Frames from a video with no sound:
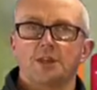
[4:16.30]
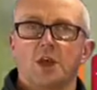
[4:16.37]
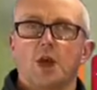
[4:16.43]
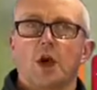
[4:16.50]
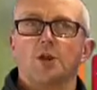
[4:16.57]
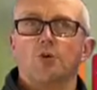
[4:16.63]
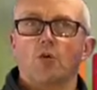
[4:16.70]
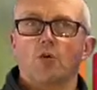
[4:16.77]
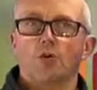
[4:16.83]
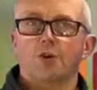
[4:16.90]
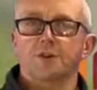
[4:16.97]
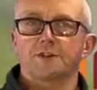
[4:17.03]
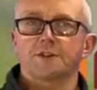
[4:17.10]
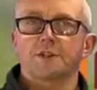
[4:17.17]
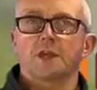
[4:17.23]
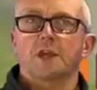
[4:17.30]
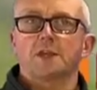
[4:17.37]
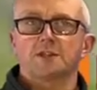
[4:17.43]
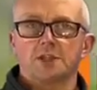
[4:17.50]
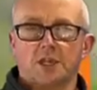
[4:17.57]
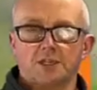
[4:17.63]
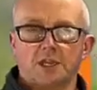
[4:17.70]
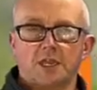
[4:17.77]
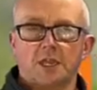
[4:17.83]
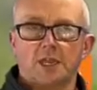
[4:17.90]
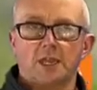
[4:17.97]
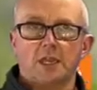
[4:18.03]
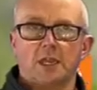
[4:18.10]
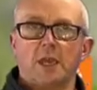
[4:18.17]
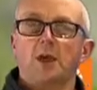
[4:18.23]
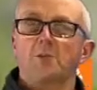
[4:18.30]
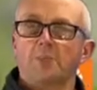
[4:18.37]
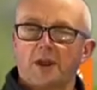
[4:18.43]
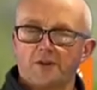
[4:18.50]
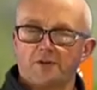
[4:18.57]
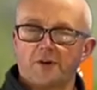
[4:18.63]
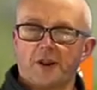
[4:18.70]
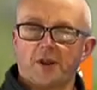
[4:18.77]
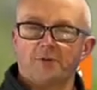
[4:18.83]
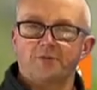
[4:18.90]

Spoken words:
on horkans.ie. Bye for now.